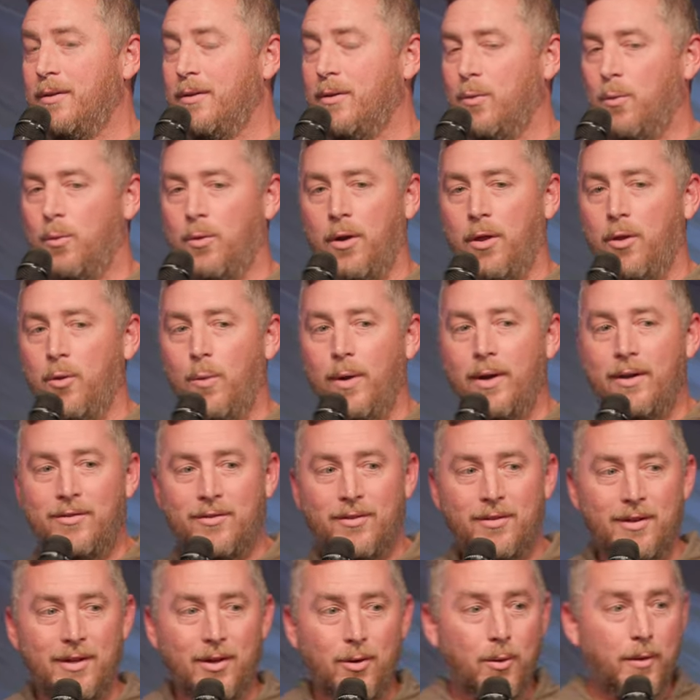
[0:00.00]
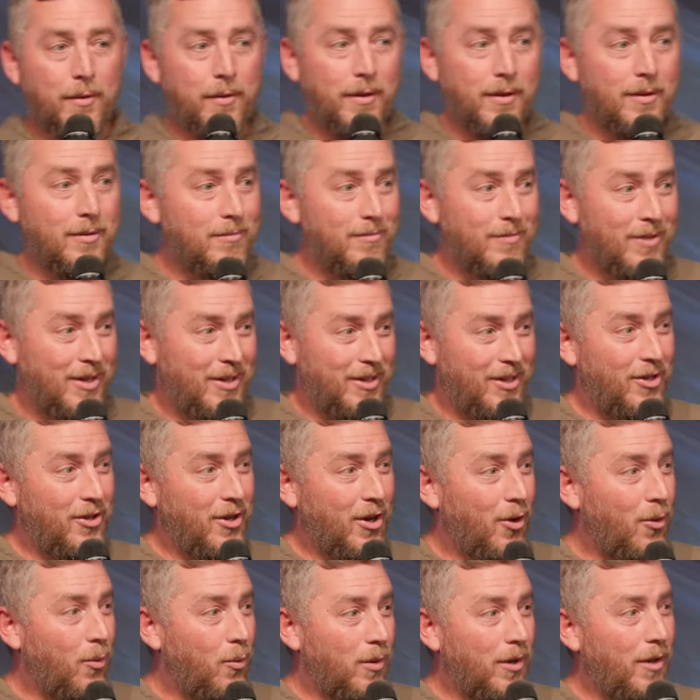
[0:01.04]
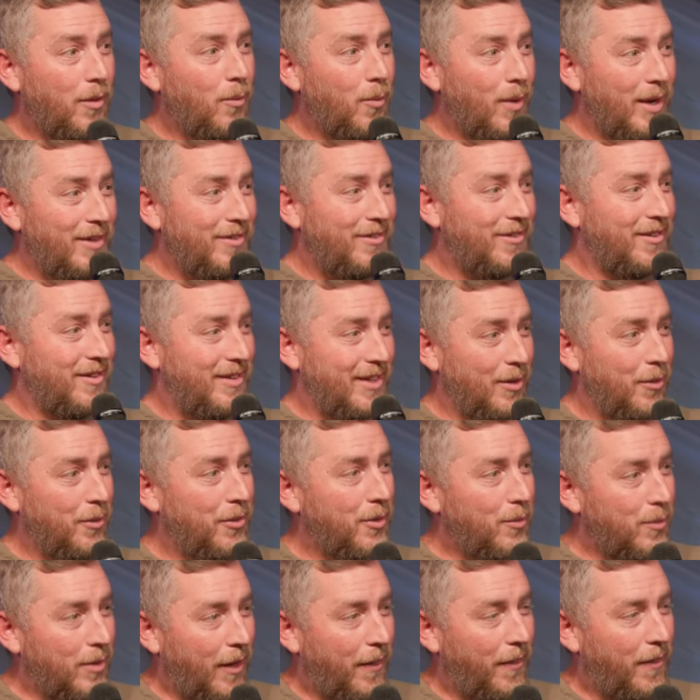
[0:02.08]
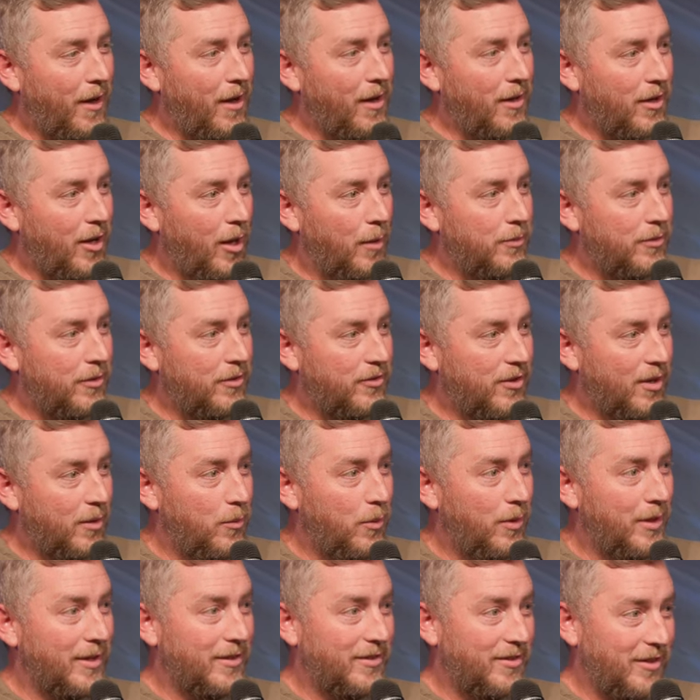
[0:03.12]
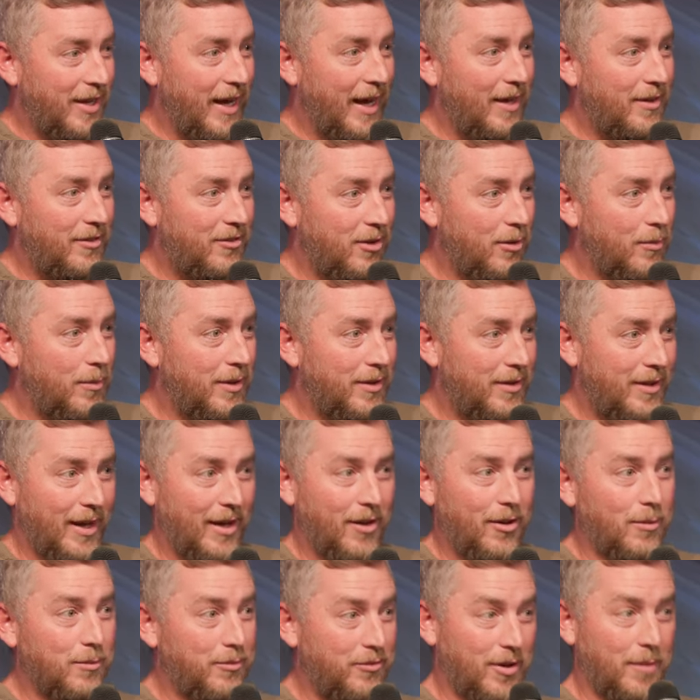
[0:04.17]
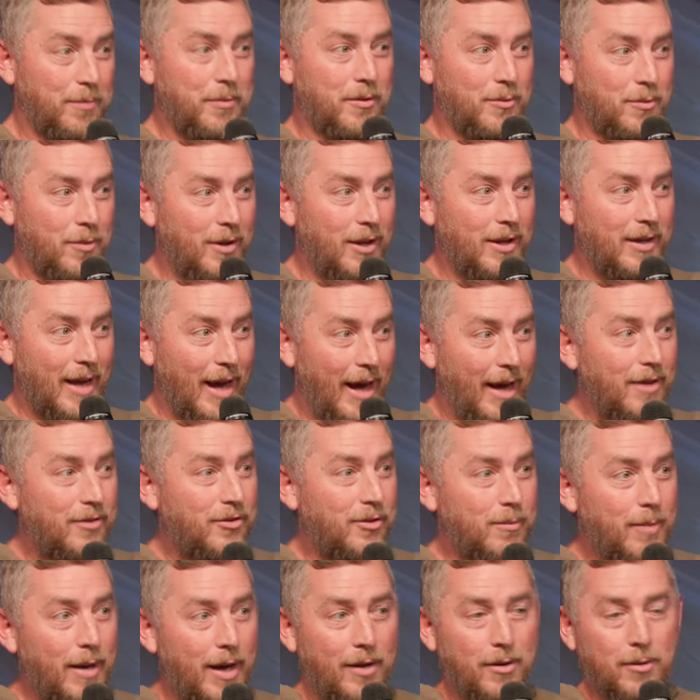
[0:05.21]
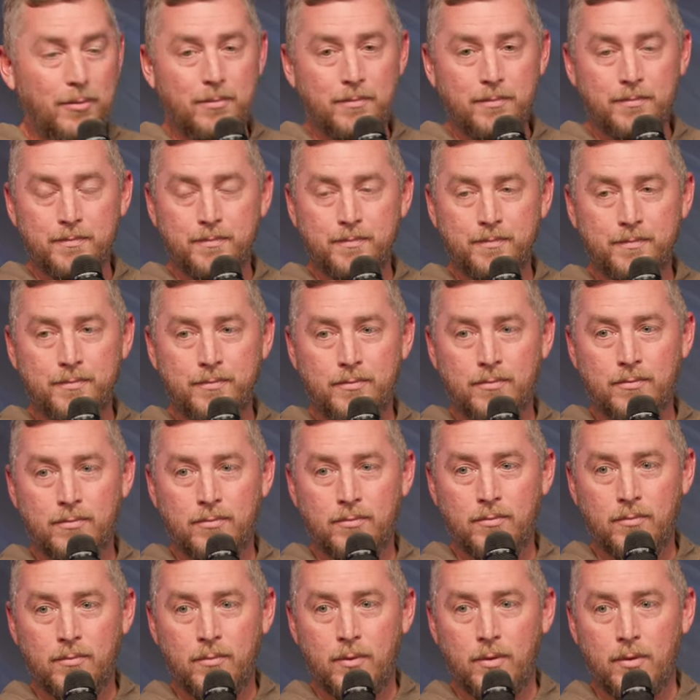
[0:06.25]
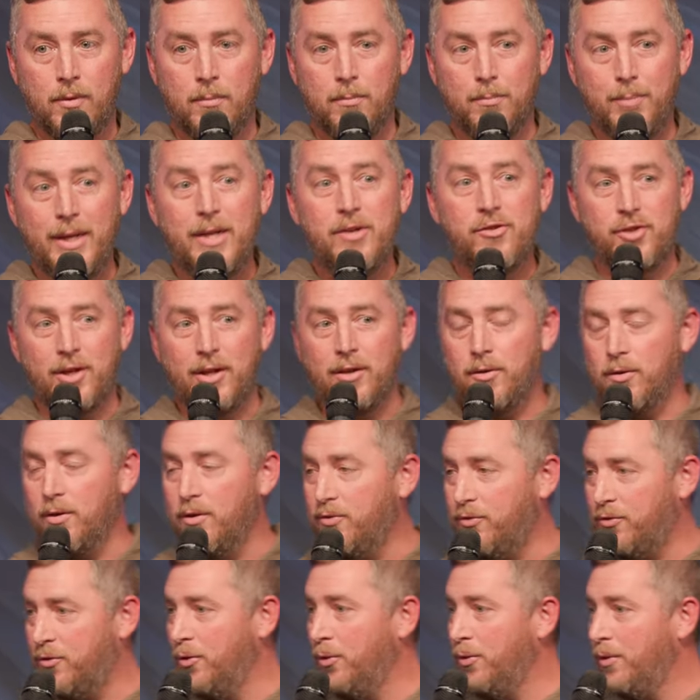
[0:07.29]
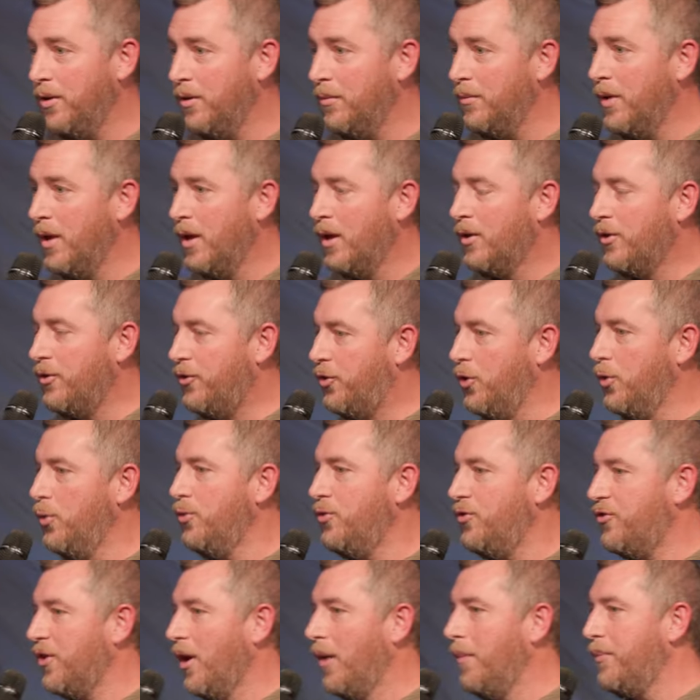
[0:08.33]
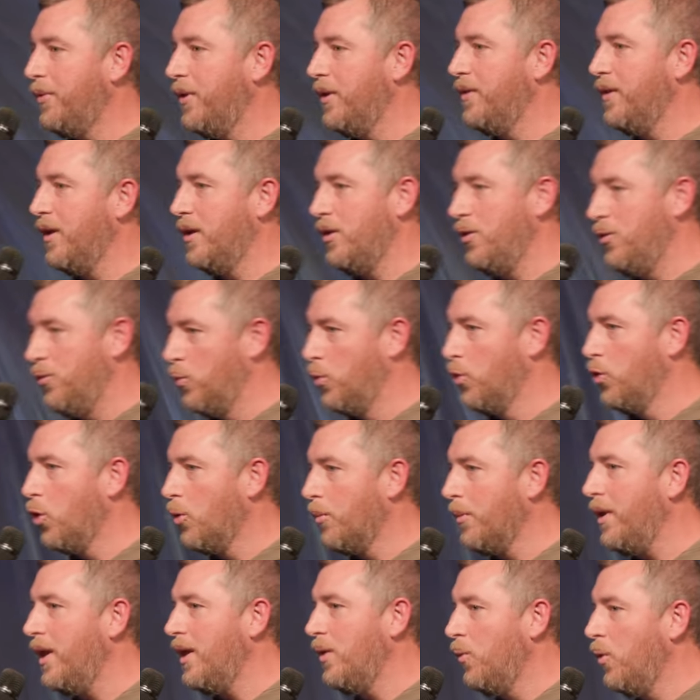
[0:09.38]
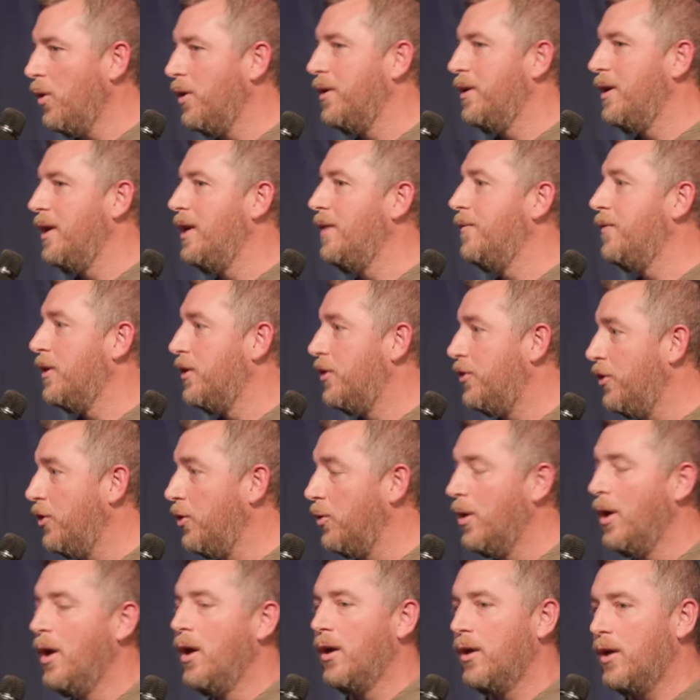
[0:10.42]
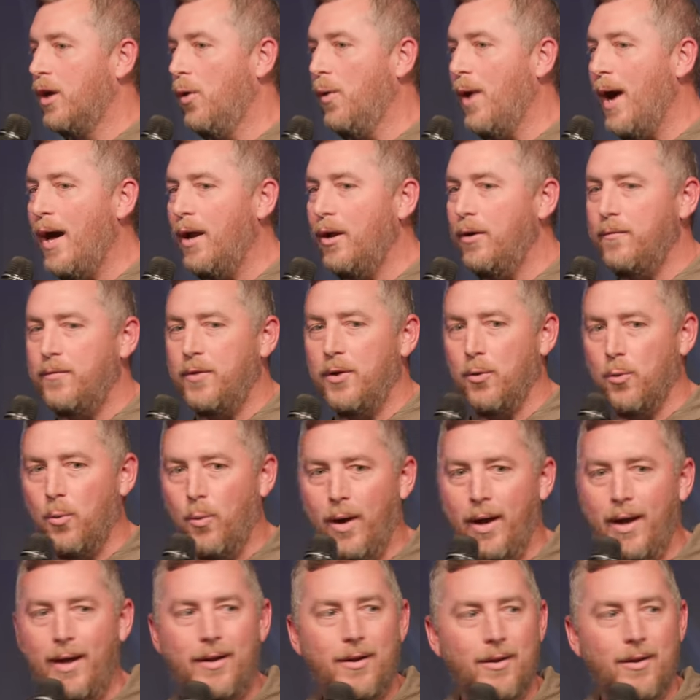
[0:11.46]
One of the ways to deal with it, you know, one of the ways to deal with it when a thought comes to someone is text them and tell them something really nice about them. Be generous to them. Do something that you normally wouldn't even do. Go out of your way.